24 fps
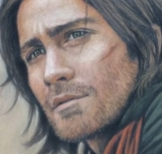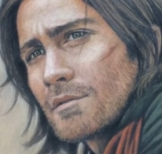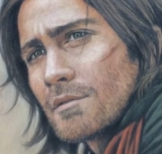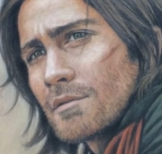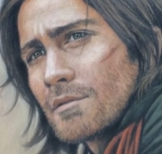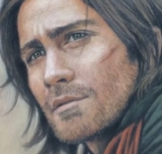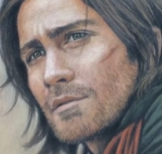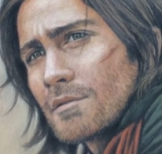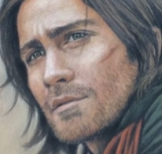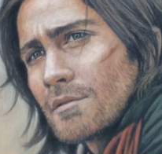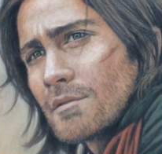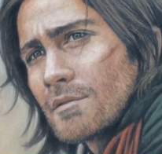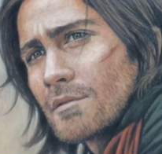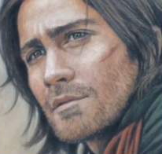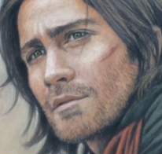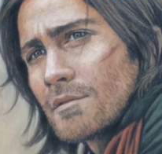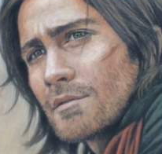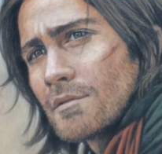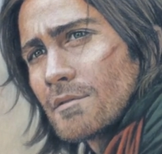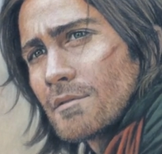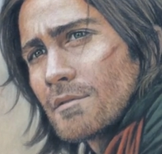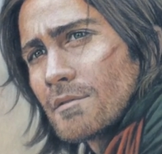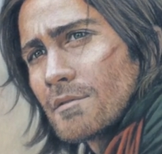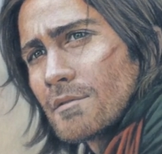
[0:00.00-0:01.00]

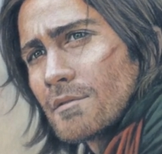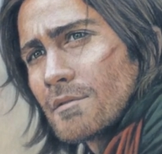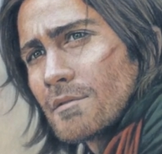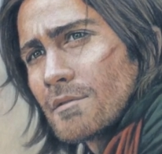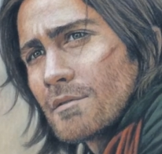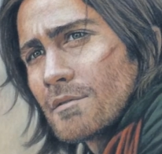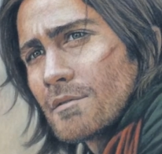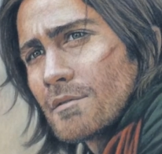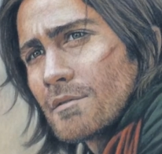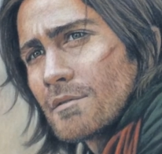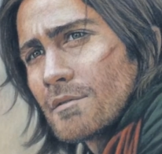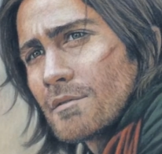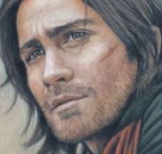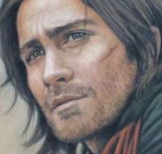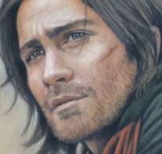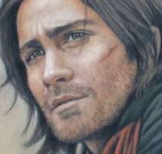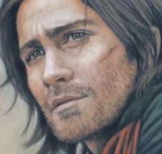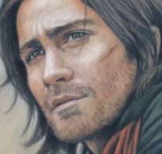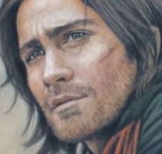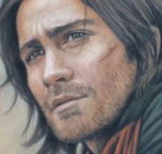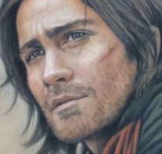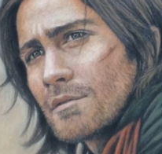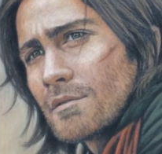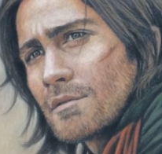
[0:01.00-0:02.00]

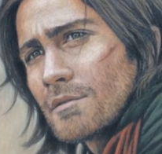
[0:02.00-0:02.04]
No one is speaking in this clip.